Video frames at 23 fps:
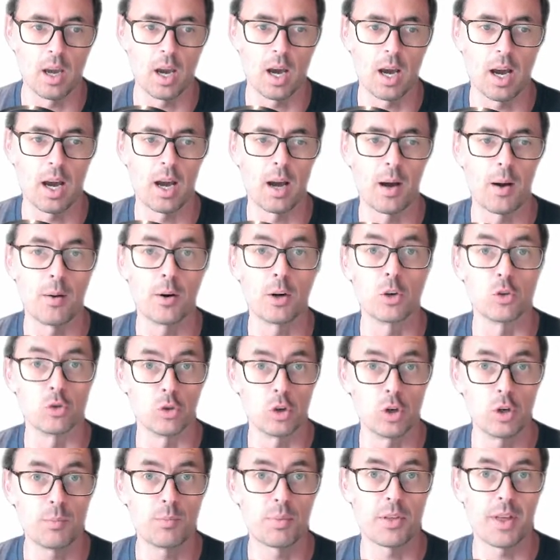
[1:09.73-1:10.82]
uh,
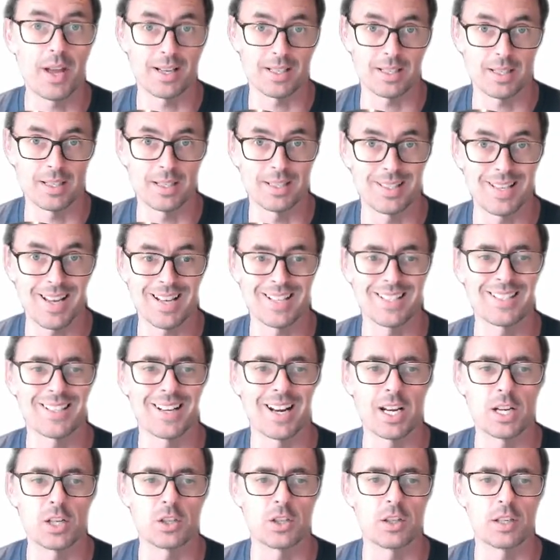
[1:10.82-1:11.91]
group. That's the
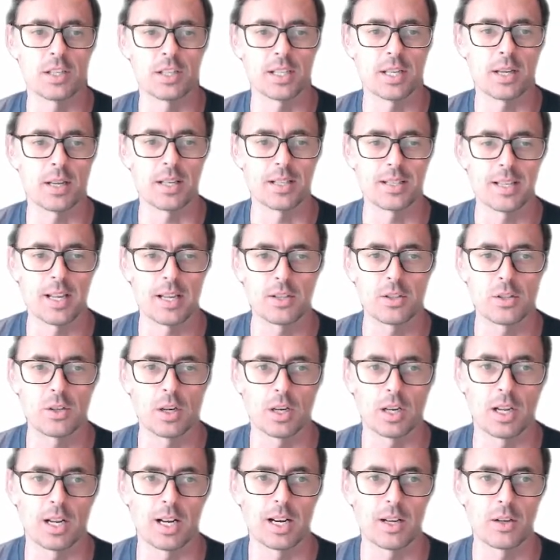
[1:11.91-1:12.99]
destination that it's getting sent to. I'm
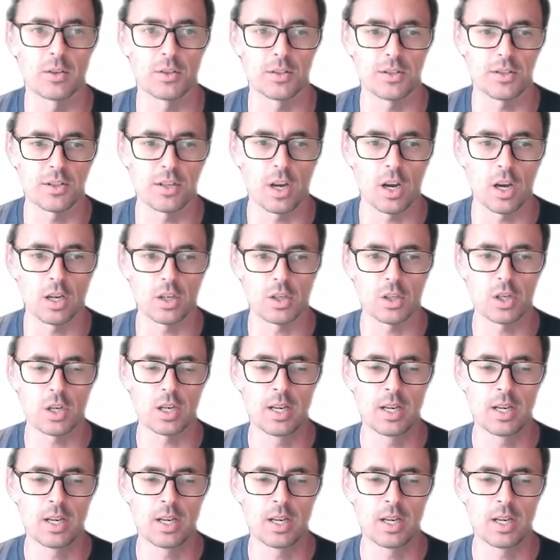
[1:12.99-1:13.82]
going to click on search.